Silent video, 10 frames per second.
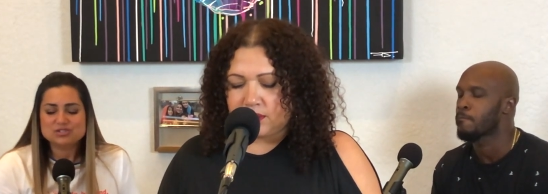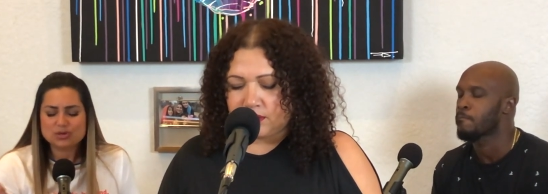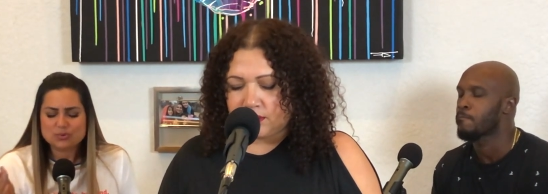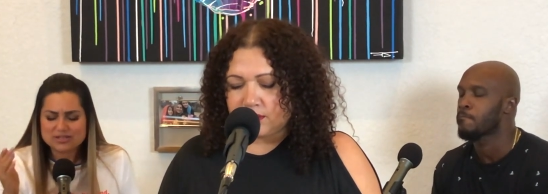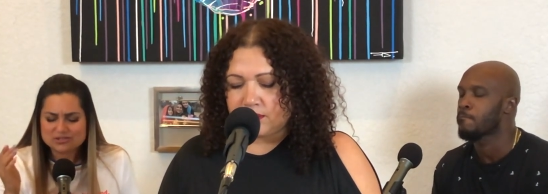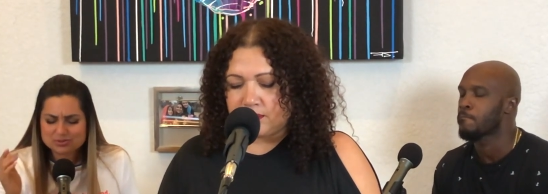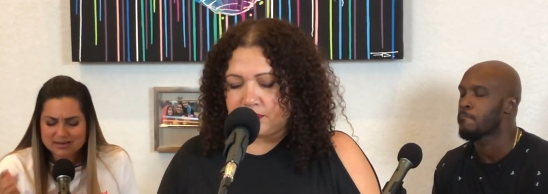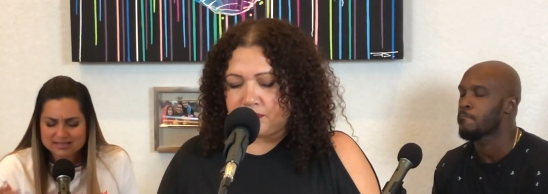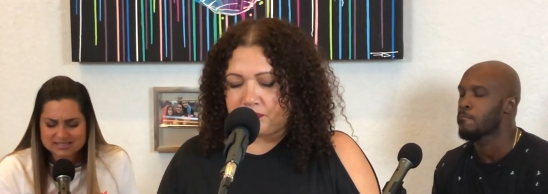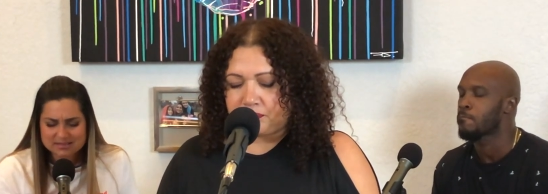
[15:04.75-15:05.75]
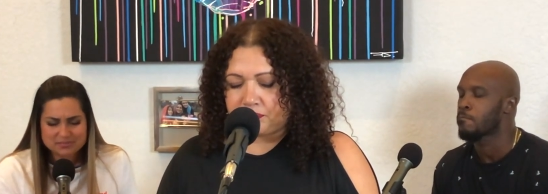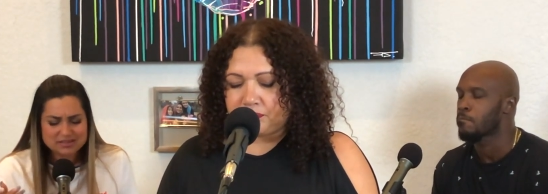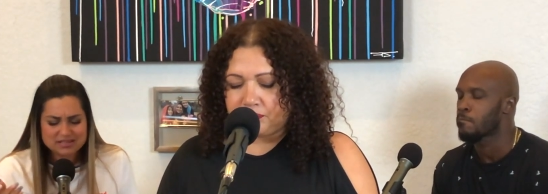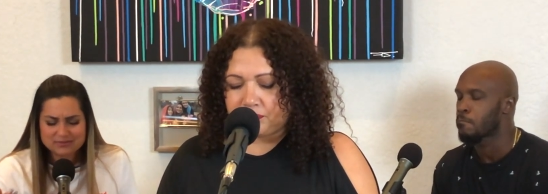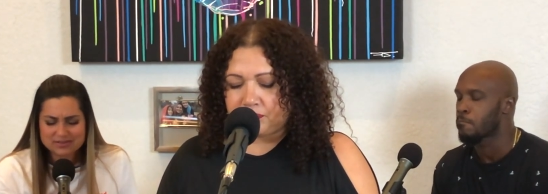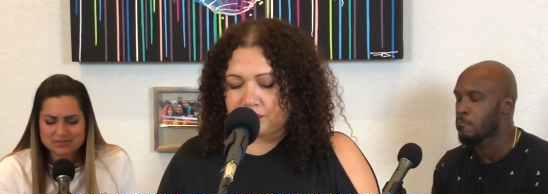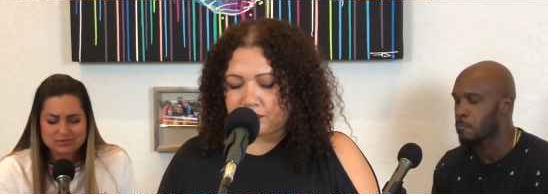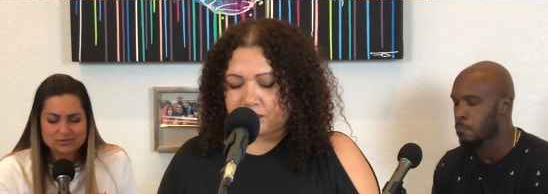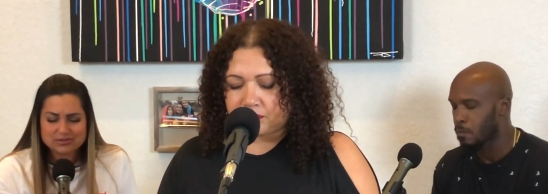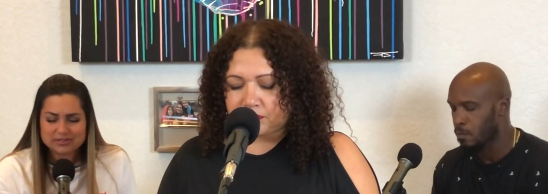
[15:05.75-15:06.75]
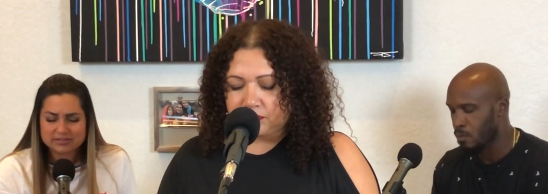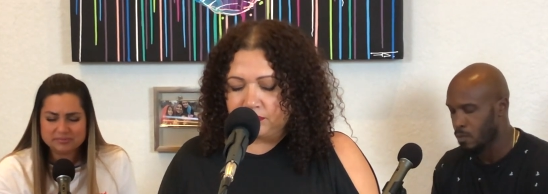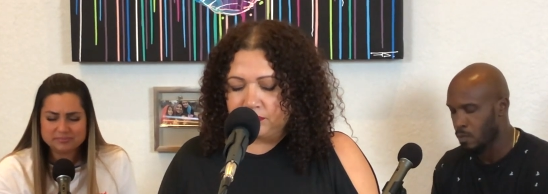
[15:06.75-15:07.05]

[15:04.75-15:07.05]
Speaker 1: So we trust and believe in you, Lord.